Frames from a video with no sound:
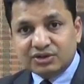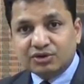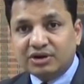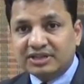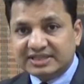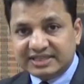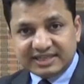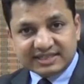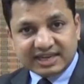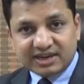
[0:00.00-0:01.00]
called the
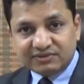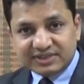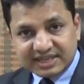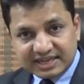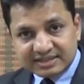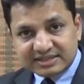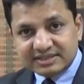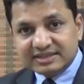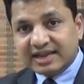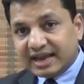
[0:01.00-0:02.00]
CT scan of the
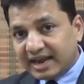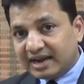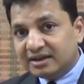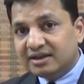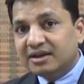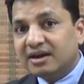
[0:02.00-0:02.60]
sinuses and